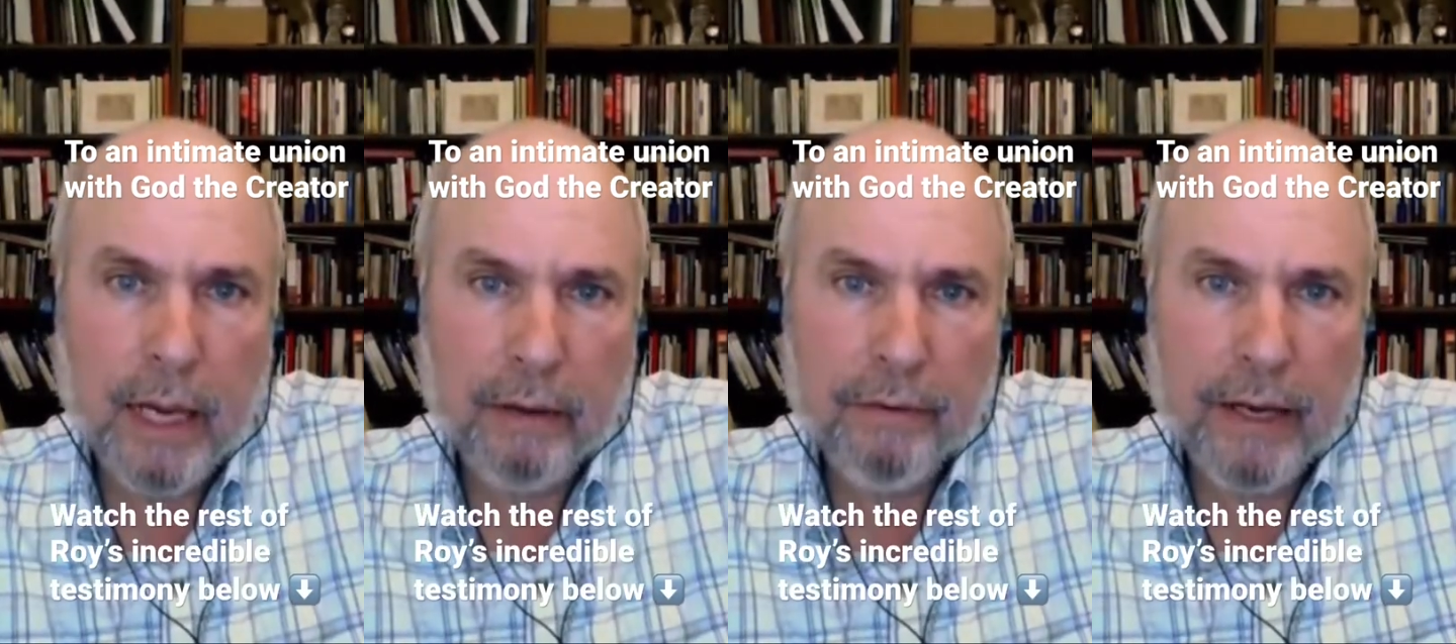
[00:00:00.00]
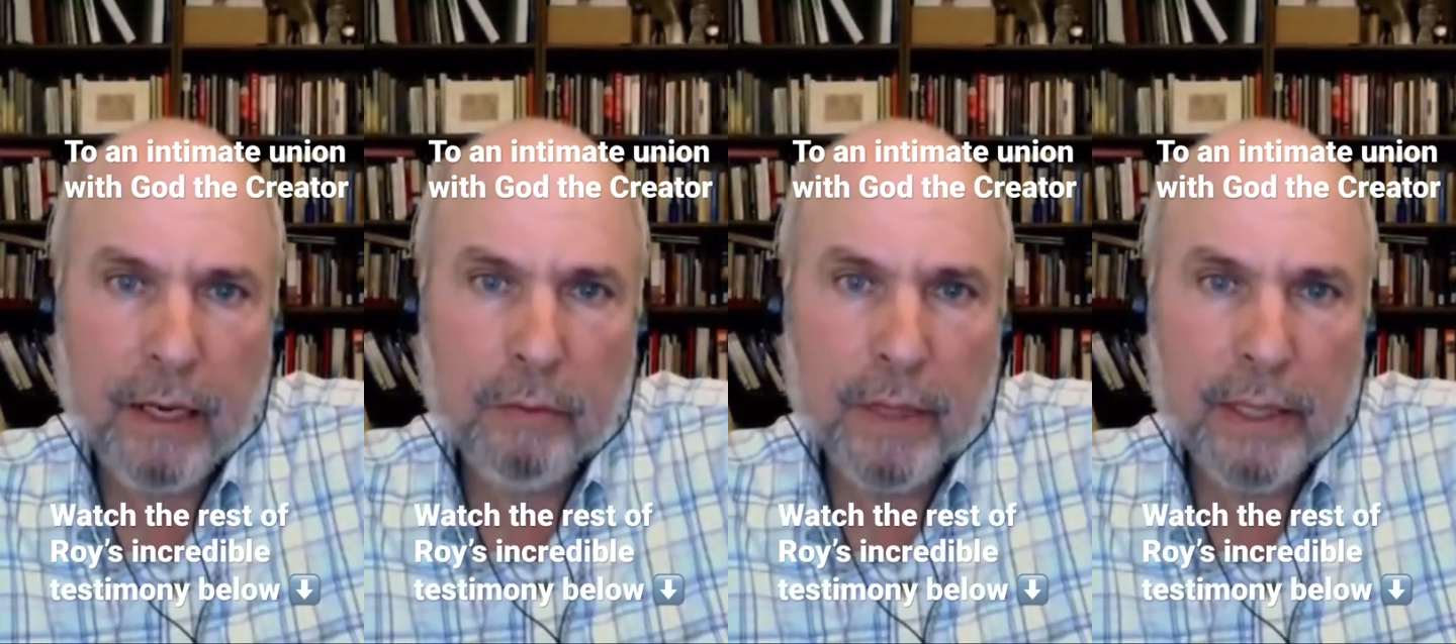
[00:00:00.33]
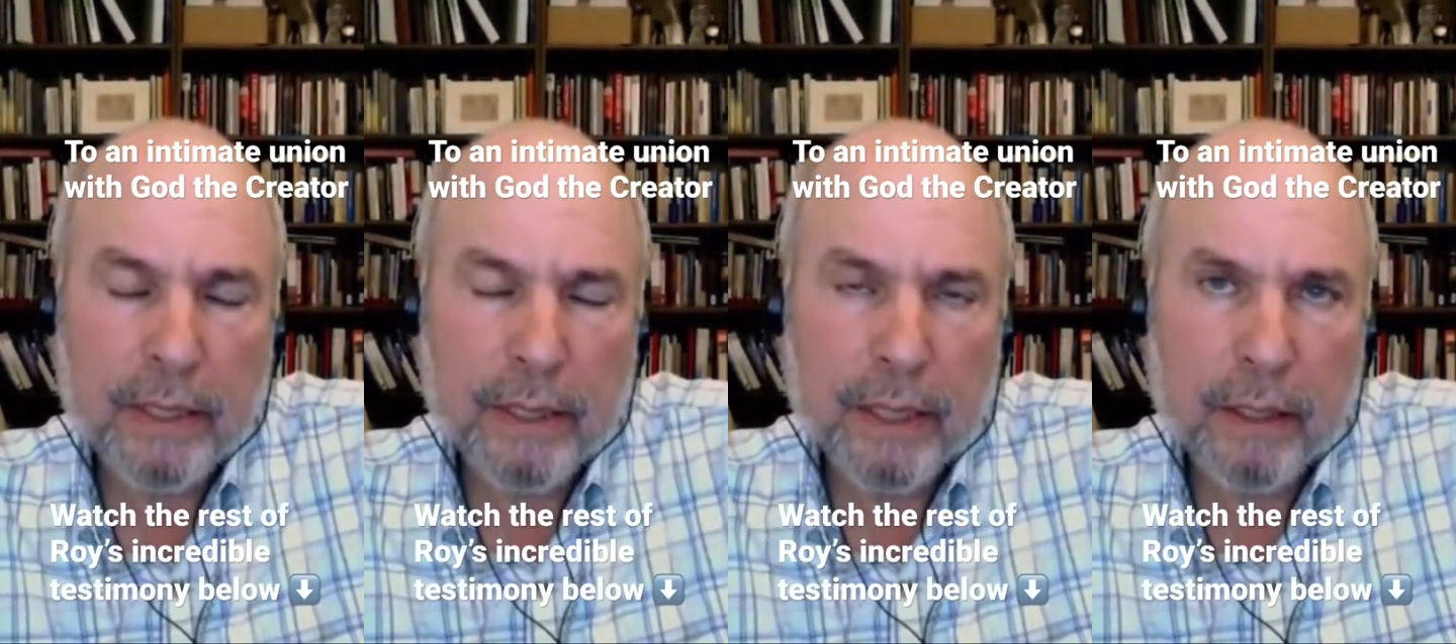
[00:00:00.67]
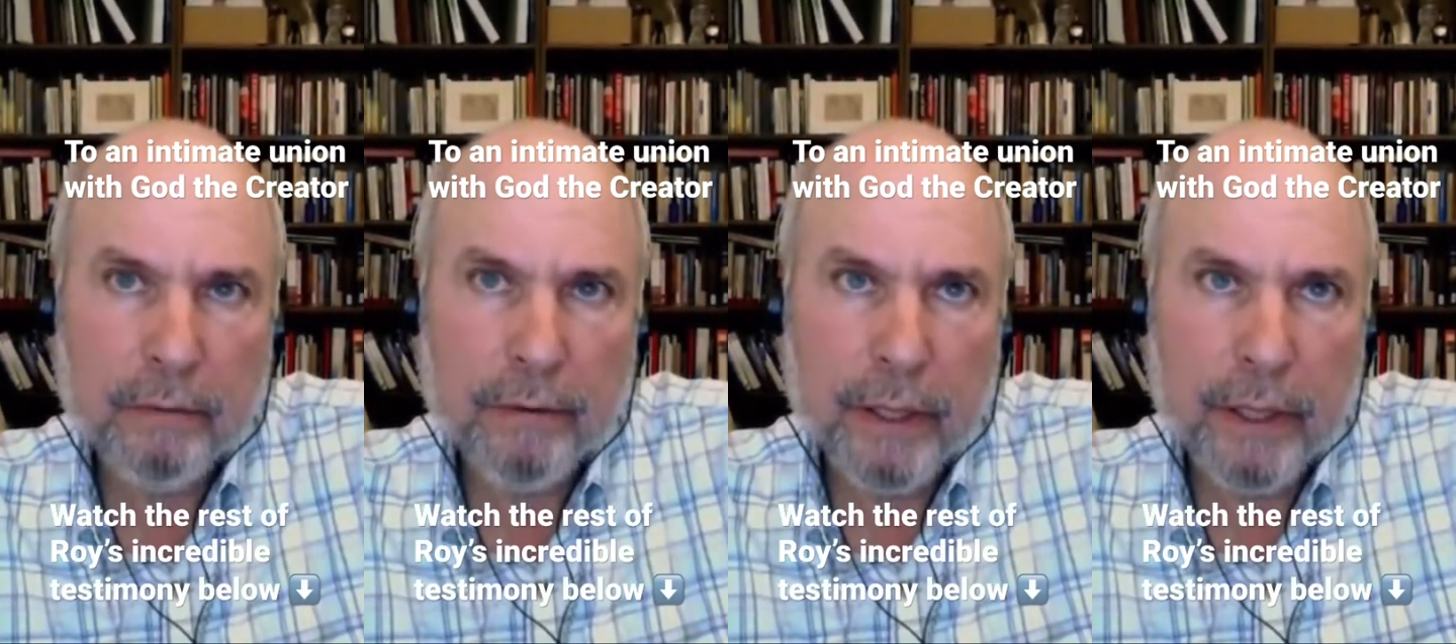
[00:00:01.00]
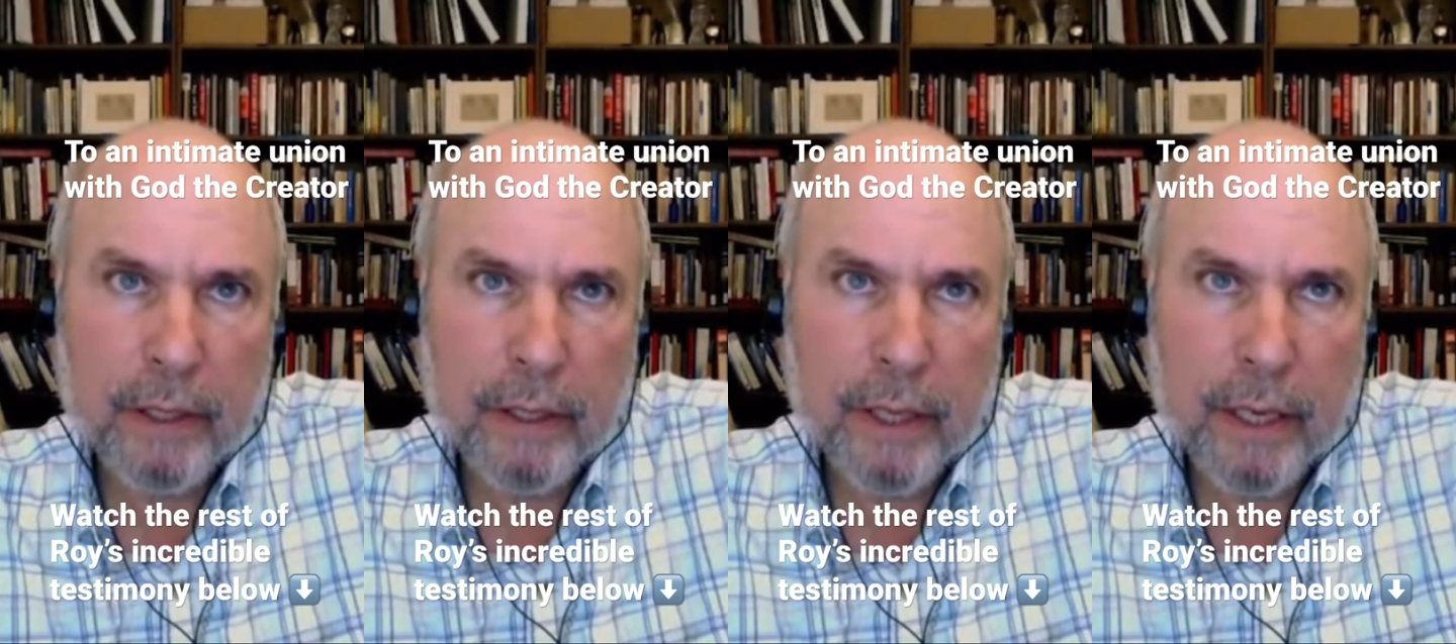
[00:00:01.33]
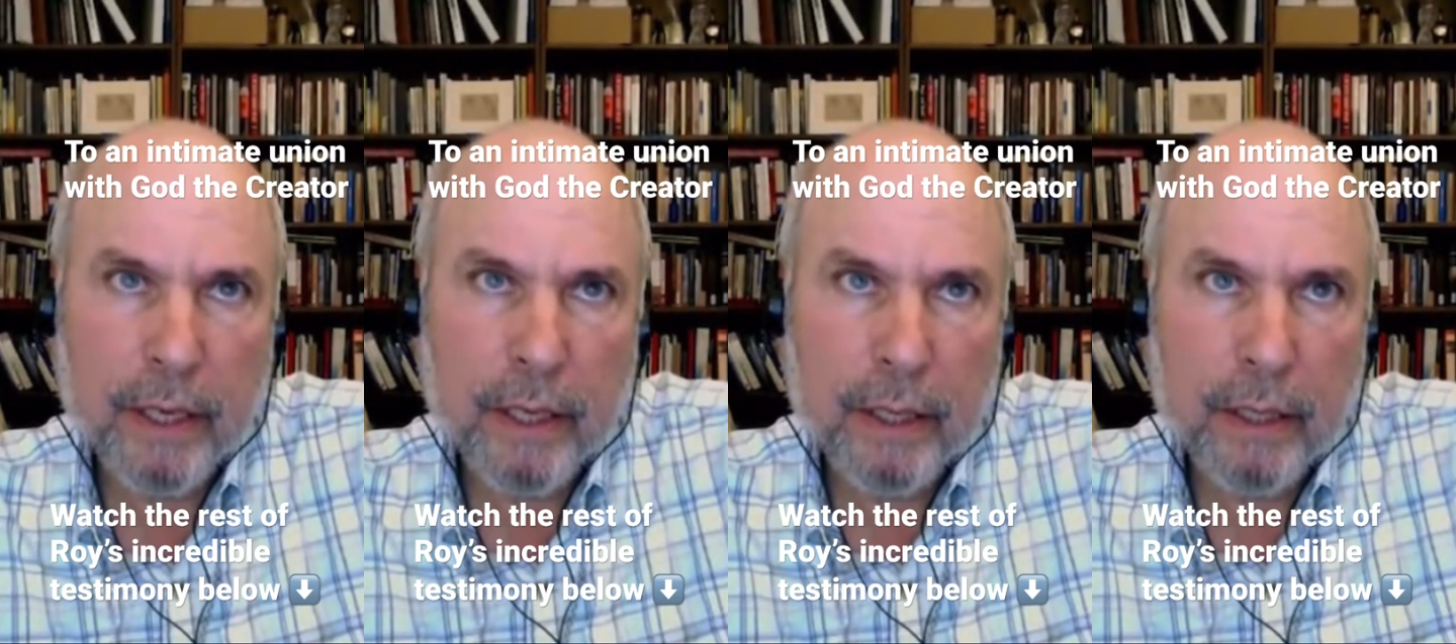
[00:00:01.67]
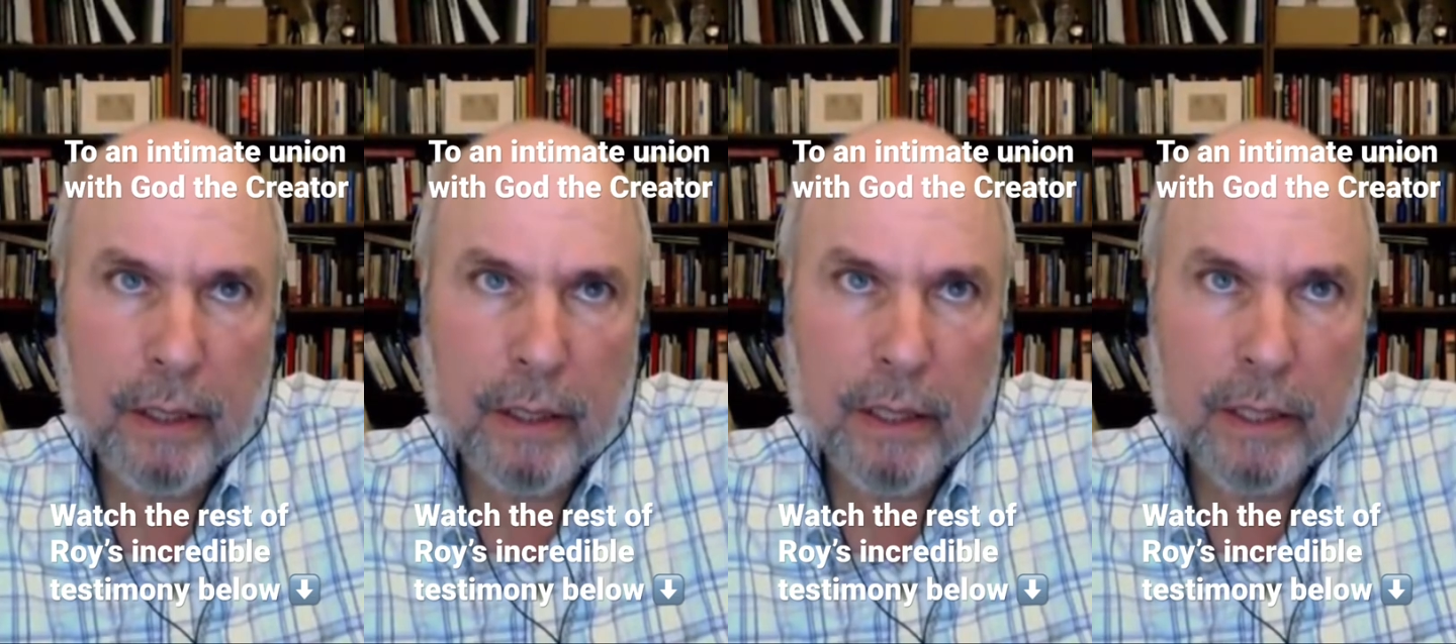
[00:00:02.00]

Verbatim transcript: I found myself in a